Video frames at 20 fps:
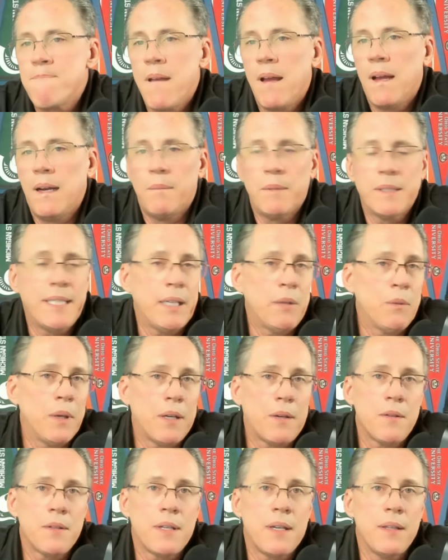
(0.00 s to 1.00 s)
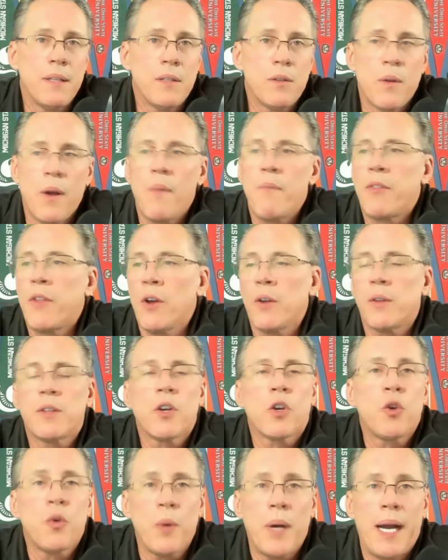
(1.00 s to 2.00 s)
I'm going to take Rutgers on this. The,
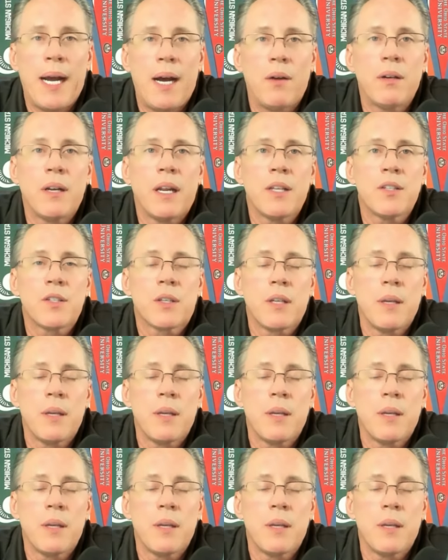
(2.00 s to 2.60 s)
the crowd is,